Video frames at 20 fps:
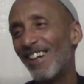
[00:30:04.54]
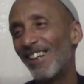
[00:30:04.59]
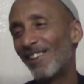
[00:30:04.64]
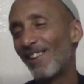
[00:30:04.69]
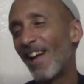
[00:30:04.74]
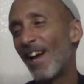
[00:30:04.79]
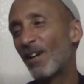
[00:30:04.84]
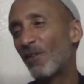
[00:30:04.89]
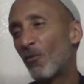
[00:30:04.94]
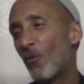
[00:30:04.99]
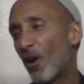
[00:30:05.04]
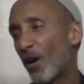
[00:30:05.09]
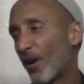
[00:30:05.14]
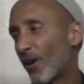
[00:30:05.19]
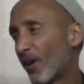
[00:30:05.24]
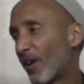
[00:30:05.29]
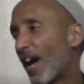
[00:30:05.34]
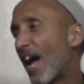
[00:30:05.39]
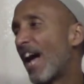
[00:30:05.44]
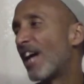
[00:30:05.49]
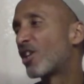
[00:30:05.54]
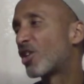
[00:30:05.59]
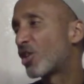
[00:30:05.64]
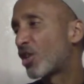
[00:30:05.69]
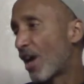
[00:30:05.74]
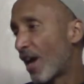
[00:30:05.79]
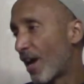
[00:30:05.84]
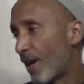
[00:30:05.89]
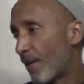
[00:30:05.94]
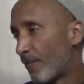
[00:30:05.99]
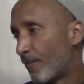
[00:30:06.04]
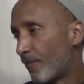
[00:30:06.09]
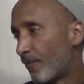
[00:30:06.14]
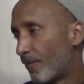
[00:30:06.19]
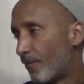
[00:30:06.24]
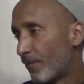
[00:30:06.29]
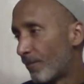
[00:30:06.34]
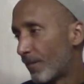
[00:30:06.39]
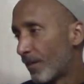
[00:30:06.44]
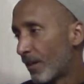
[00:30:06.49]
Like where? Esham,
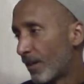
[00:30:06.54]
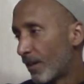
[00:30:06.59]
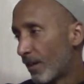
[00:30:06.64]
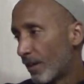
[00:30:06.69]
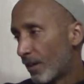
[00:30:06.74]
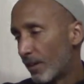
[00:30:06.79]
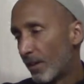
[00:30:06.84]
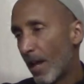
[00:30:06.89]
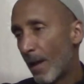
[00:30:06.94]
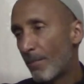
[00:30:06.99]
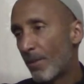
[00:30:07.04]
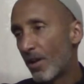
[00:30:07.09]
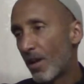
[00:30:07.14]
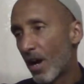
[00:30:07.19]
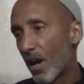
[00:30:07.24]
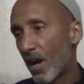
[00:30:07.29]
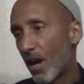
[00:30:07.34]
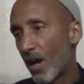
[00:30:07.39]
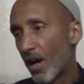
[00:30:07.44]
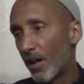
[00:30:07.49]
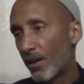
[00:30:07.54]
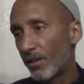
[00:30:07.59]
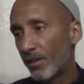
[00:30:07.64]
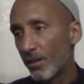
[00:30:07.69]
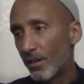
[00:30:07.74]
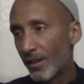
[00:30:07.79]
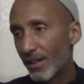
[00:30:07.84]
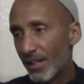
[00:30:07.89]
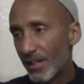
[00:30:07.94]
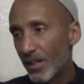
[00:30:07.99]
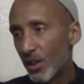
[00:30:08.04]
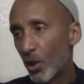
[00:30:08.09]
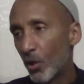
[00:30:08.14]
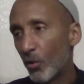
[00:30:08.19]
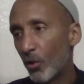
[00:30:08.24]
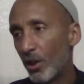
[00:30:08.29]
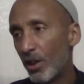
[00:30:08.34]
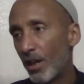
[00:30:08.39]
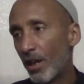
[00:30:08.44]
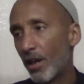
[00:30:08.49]
Lebanon,
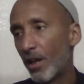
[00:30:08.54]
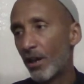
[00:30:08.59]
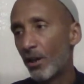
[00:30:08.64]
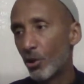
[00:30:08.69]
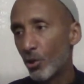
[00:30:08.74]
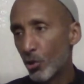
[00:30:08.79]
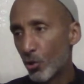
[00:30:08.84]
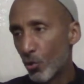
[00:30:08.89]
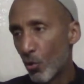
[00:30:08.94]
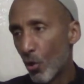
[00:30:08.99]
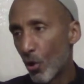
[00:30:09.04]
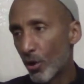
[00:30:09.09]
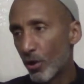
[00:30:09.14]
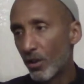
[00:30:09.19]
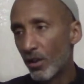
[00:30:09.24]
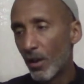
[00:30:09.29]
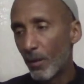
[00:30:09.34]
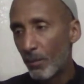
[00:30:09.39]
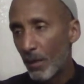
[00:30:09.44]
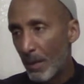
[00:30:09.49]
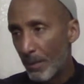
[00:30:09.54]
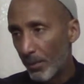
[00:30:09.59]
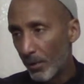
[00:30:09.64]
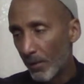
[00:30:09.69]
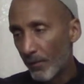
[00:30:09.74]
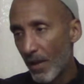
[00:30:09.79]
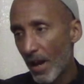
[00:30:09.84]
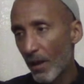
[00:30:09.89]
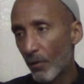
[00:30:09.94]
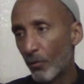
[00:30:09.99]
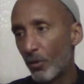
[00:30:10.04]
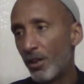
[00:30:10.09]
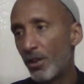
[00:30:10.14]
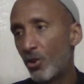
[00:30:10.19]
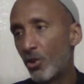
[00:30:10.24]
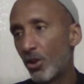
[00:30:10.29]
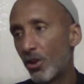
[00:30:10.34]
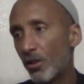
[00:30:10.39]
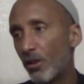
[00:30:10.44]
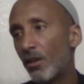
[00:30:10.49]
Syria, Jordan, the people of that
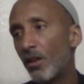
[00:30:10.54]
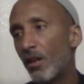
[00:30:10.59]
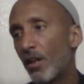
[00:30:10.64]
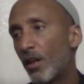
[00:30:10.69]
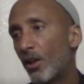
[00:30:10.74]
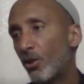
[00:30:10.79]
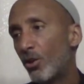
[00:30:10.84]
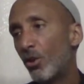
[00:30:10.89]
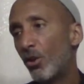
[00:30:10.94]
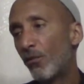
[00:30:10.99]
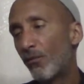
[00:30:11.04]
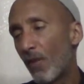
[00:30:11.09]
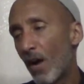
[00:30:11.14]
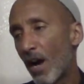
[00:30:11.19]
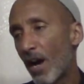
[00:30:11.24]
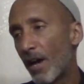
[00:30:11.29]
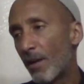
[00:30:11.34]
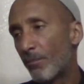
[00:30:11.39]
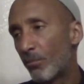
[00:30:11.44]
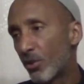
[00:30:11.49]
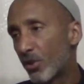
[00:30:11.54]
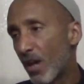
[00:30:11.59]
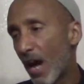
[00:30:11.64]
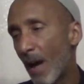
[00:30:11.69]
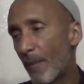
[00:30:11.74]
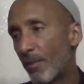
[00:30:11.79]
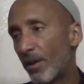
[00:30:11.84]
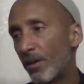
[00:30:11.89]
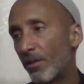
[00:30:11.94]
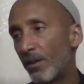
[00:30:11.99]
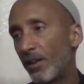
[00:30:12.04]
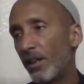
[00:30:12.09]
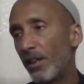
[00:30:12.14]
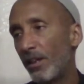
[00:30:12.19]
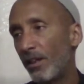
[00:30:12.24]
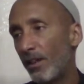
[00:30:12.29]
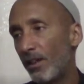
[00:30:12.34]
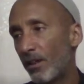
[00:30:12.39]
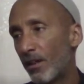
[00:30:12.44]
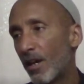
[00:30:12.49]
region, you'll find
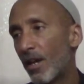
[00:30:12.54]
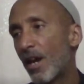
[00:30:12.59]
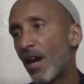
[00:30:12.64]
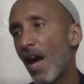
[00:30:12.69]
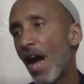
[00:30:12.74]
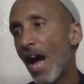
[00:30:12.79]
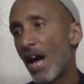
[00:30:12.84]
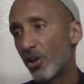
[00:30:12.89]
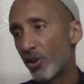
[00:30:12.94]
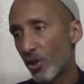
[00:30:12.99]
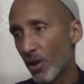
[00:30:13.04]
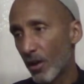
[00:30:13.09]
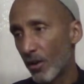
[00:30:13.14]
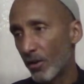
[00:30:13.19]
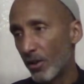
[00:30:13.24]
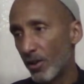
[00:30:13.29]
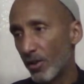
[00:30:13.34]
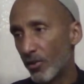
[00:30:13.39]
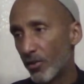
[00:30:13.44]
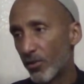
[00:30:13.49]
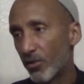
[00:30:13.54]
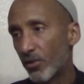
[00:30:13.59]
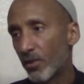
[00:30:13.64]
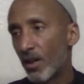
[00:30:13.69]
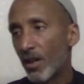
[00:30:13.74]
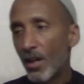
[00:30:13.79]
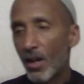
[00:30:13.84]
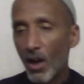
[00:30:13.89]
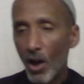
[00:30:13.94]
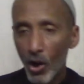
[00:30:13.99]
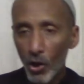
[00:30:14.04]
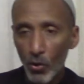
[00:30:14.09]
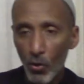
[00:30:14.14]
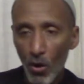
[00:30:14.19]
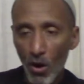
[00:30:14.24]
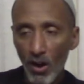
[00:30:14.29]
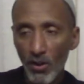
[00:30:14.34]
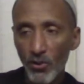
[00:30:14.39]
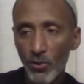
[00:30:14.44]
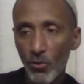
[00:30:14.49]
predominantly Ash'aris.
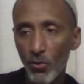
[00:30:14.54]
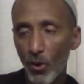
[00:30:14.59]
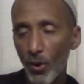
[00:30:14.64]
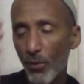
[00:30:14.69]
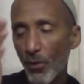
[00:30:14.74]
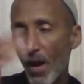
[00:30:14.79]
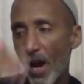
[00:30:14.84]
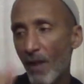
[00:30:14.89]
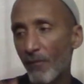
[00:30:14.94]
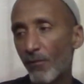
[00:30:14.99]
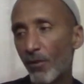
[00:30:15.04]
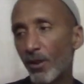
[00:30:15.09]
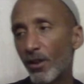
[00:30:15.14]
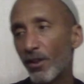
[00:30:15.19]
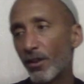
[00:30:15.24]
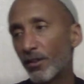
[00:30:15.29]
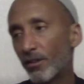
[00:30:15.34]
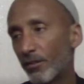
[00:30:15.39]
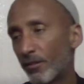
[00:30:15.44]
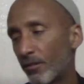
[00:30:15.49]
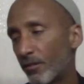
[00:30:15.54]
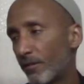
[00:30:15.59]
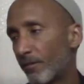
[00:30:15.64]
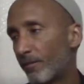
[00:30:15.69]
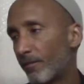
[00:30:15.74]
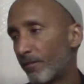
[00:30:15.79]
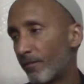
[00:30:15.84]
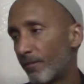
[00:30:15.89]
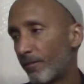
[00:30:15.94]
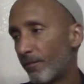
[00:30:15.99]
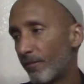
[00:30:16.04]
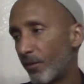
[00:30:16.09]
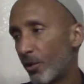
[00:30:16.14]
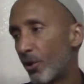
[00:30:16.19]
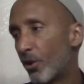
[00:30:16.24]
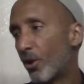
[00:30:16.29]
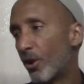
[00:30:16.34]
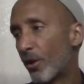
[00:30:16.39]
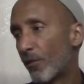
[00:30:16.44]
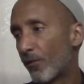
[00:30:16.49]
Across North Africa,
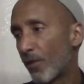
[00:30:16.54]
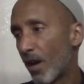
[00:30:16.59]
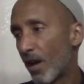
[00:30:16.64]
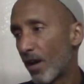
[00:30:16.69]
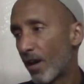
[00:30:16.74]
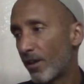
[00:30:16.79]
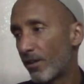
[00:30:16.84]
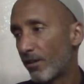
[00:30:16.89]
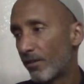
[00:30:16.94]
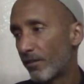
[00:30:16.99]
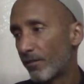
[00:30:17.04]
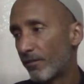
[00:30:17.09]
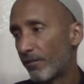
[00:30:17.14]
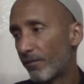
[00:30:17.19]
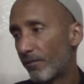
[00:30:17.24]
you're going to find